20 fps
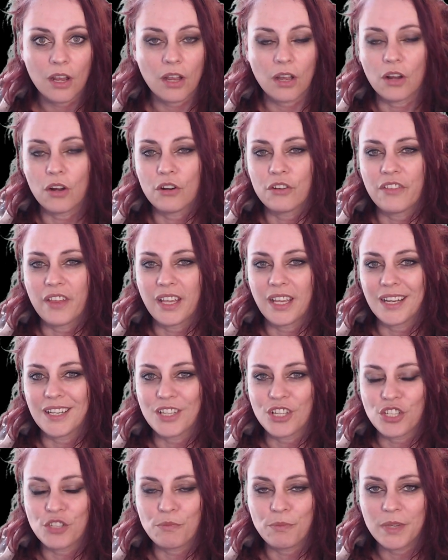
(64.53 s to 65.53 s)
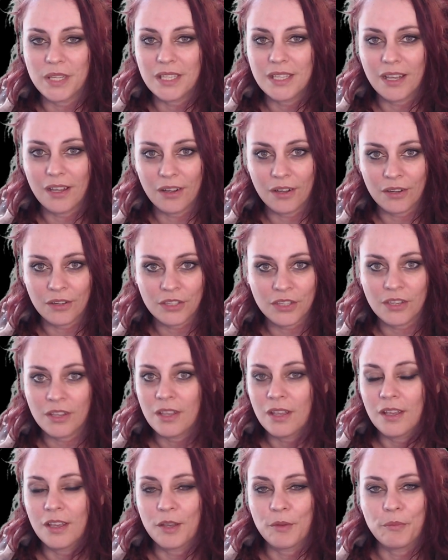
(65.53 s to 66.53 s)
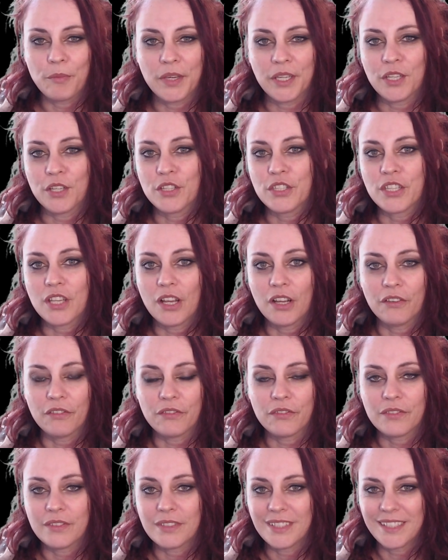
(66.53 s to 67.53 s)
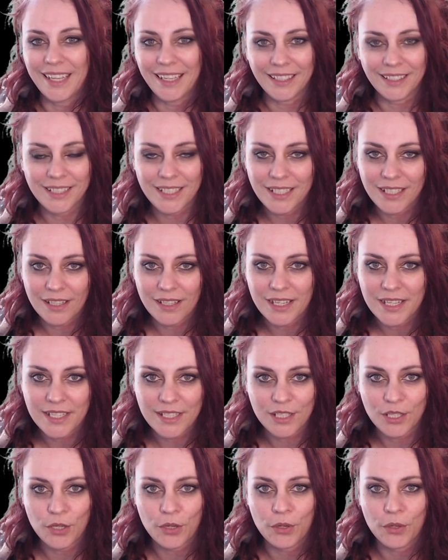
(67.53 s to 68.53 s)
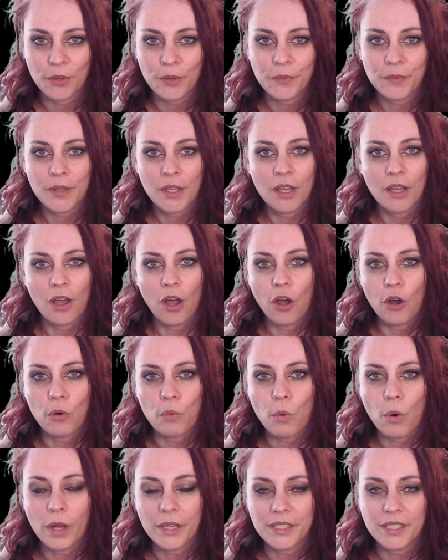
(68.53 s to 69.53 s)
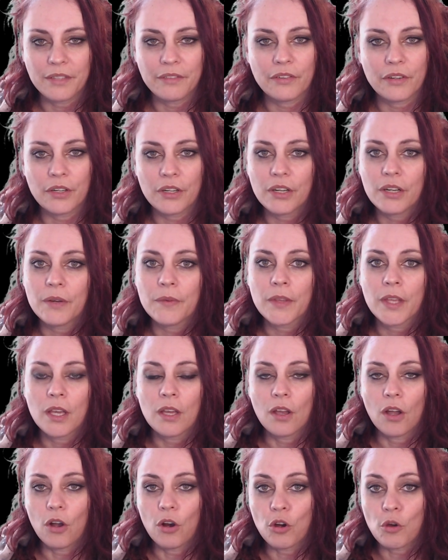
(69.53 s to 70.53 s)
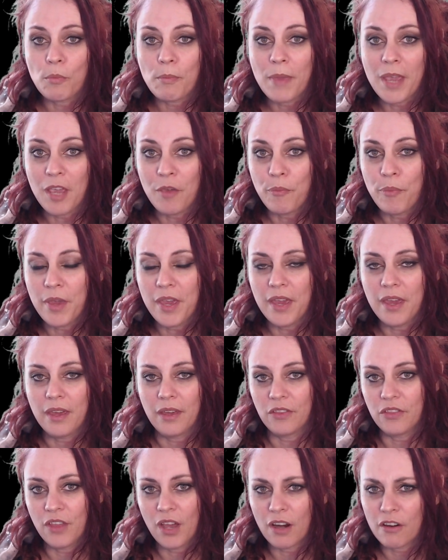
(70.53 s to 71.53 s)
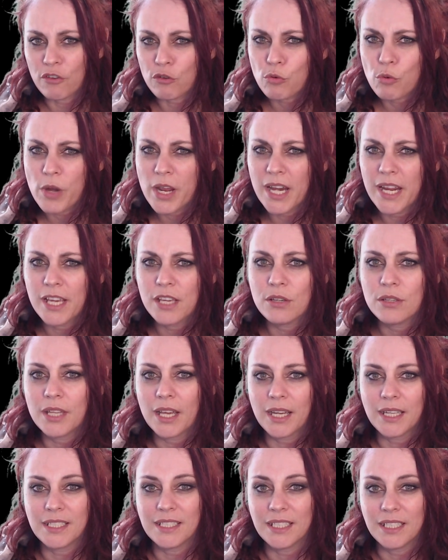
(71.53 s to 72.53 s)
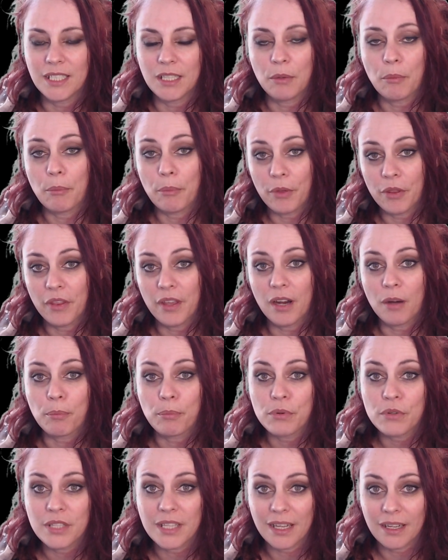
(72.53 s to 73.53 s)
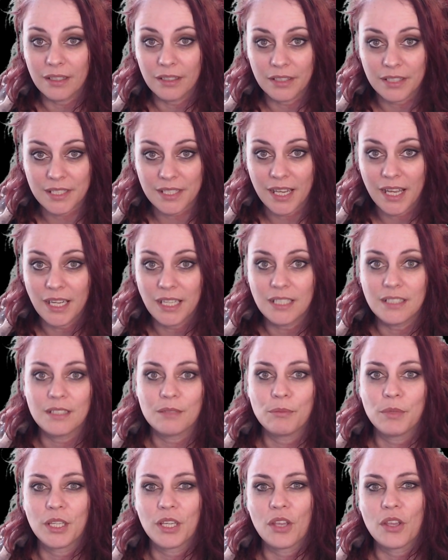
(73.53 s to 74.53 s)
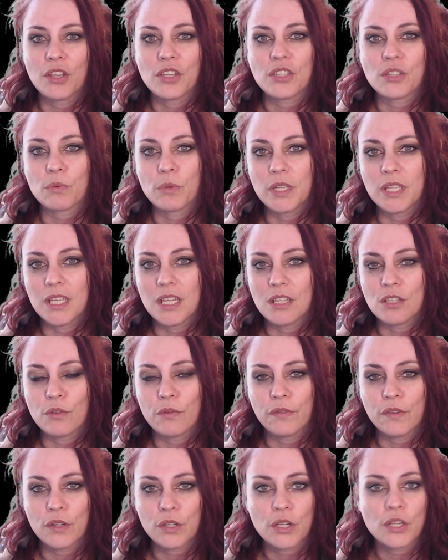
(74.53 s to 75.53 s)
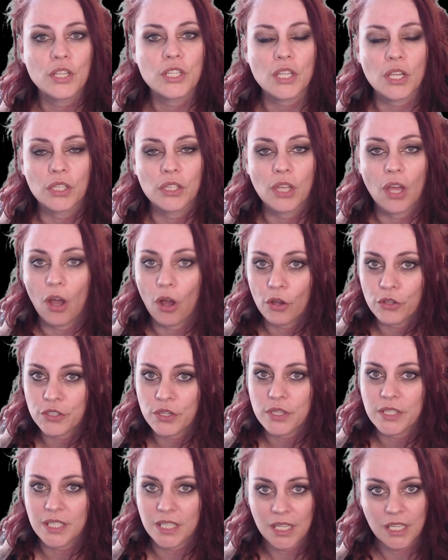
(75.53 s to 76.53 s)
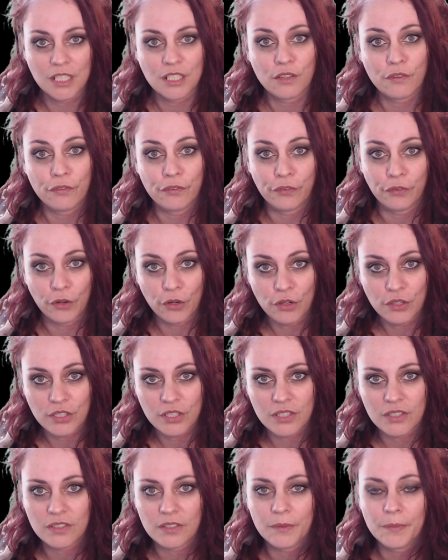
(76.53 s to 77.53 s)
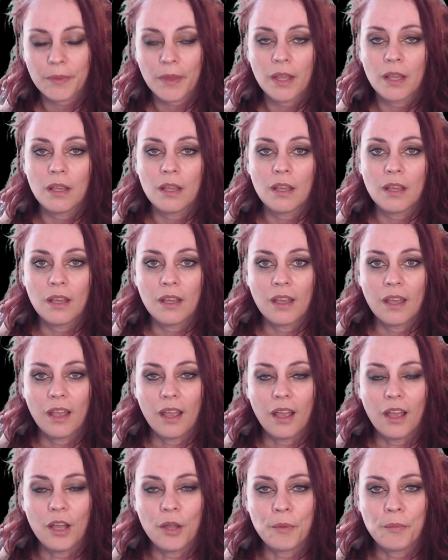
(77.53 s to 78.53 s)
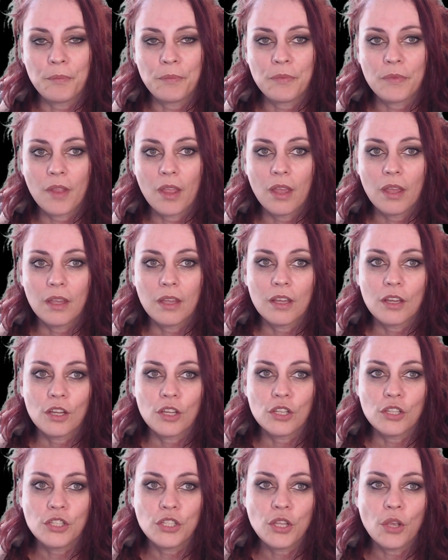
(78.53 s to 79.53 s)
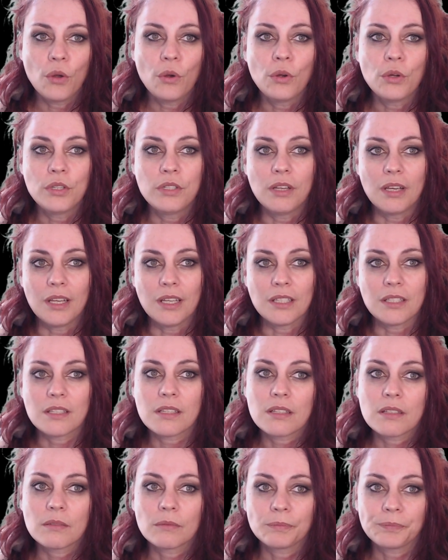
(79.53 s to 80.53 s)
or they cannot be done because of technical issue or whatever or maybe they're a really good idea but they are put aside because we need to focus on other things first um, know that